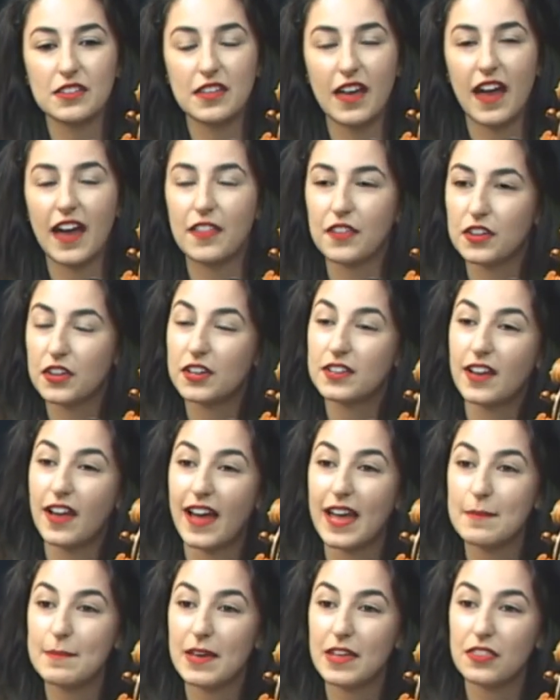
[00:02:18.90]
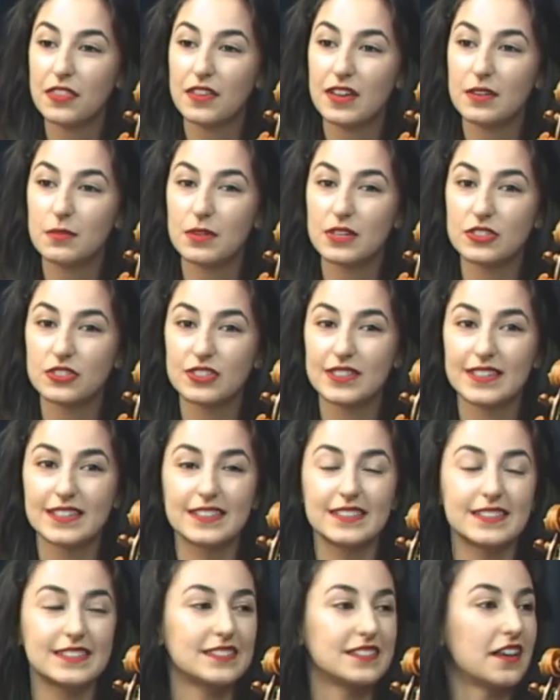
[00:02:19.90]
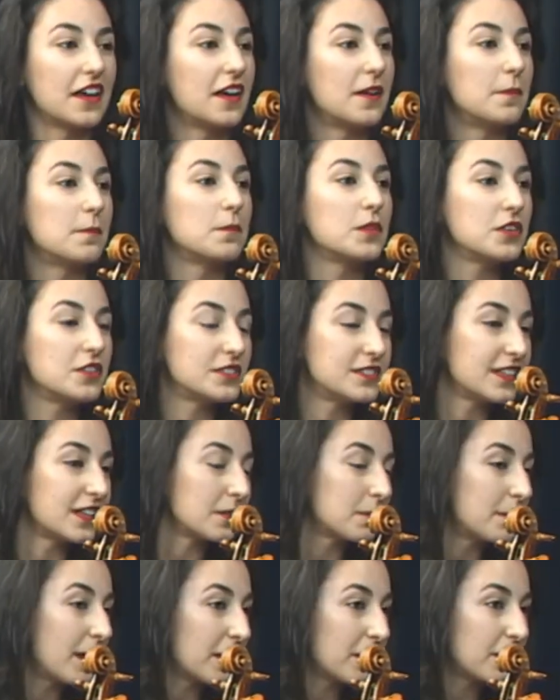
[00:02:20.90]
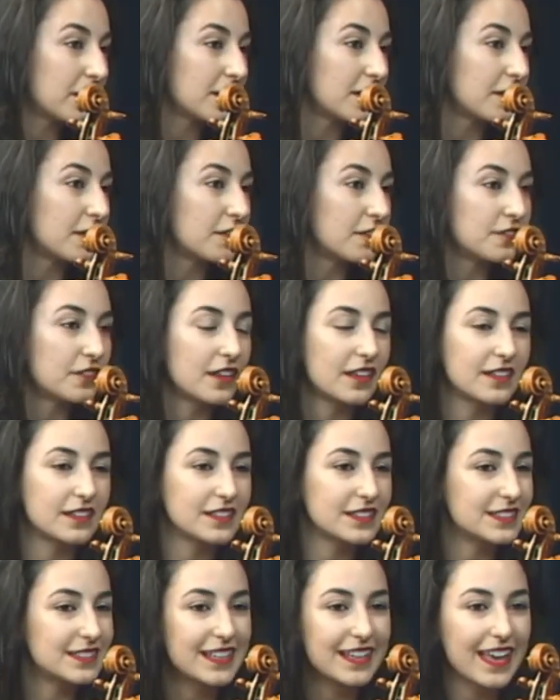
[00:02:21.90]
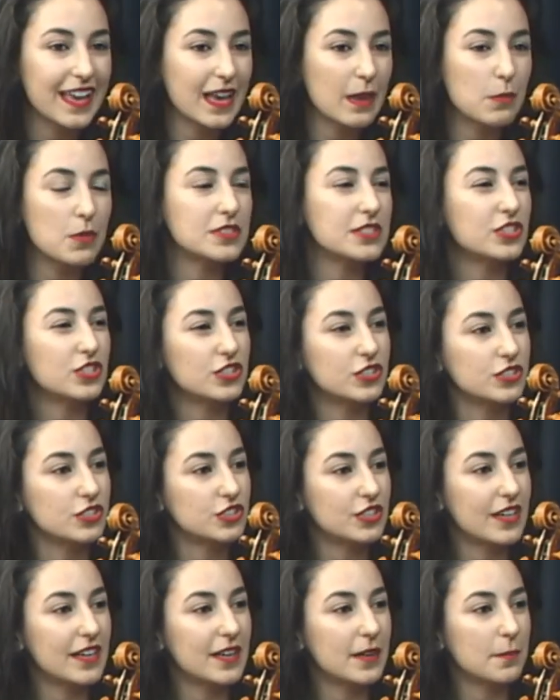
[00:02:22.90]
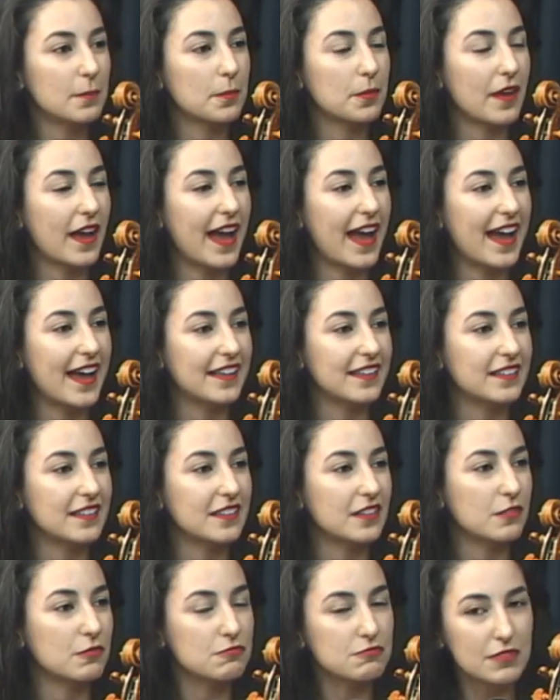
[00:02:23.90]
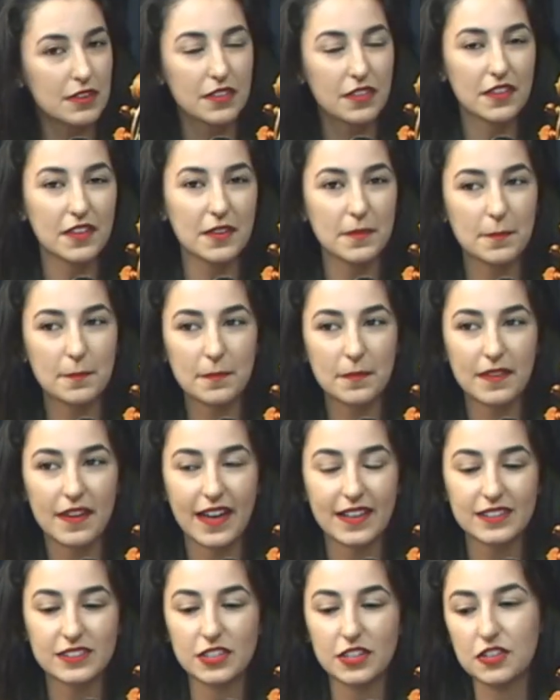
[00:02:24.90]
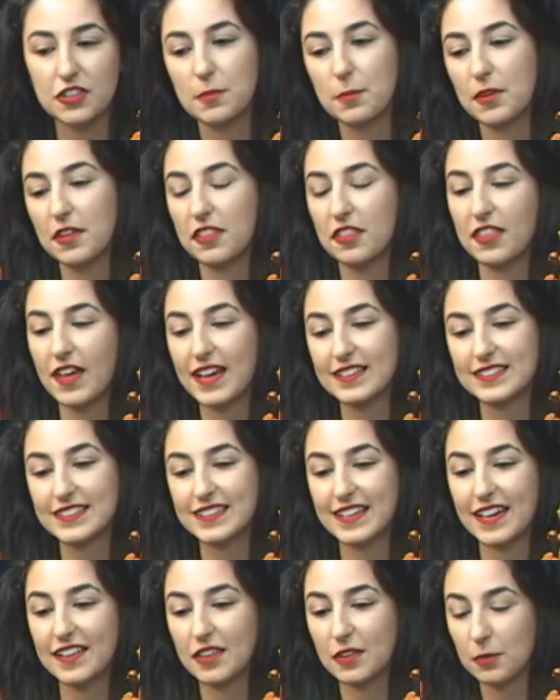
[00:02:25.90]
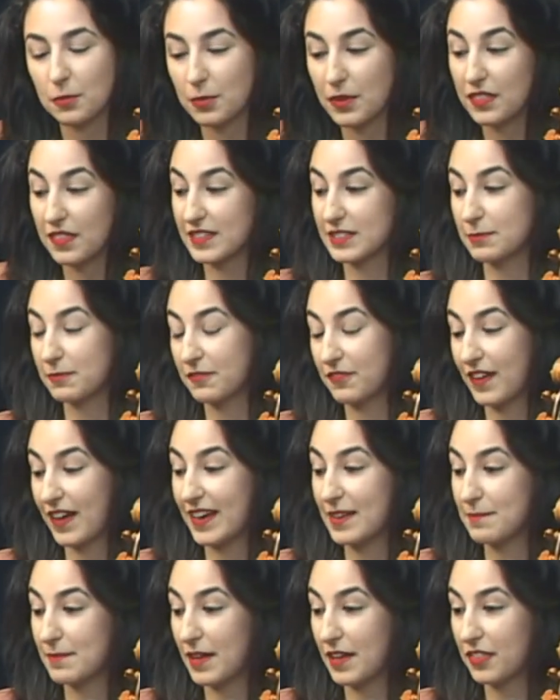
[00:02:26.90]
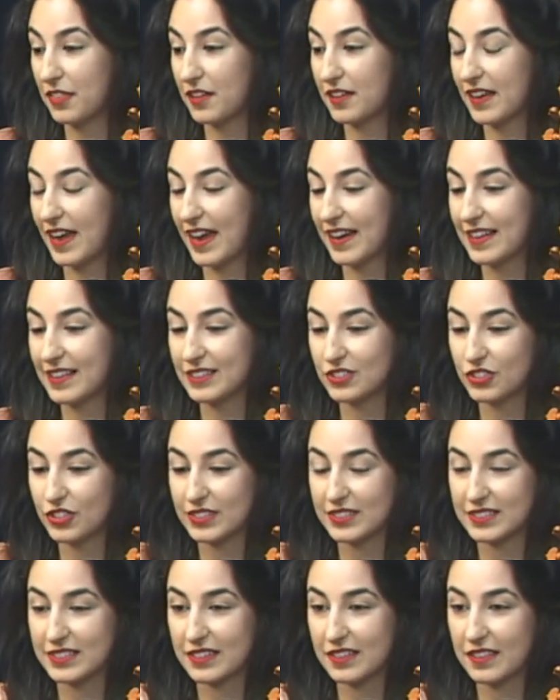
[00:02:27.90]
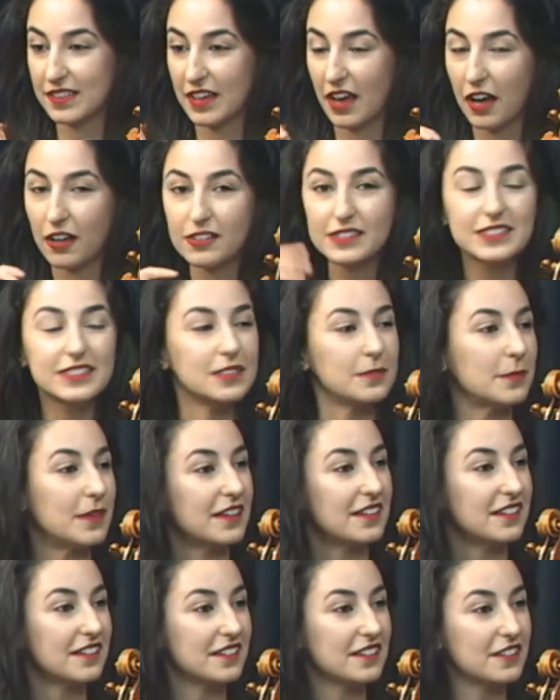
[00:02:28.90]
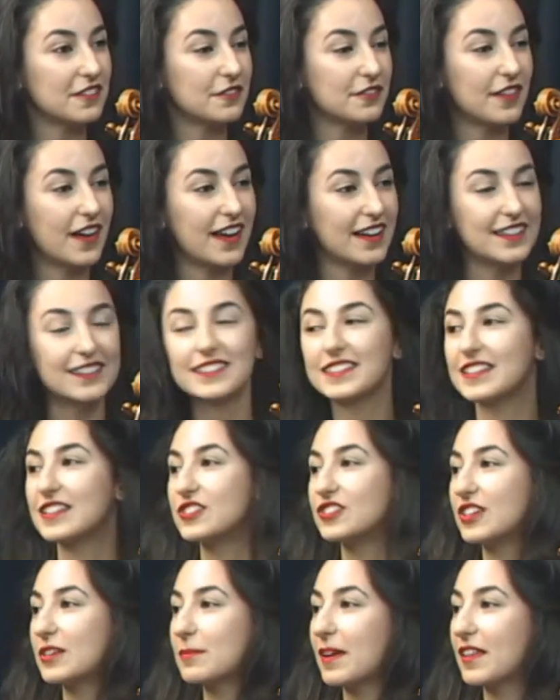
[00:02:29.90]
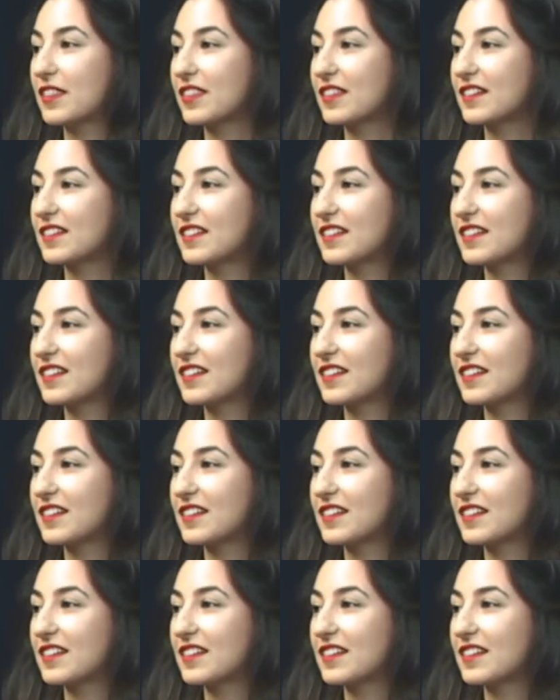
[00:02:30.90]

Kodaly method, which is a music method of singing, musicianship, and rhythm. And so you put that together with this violin method, and it's just the ultimate violin teaching method.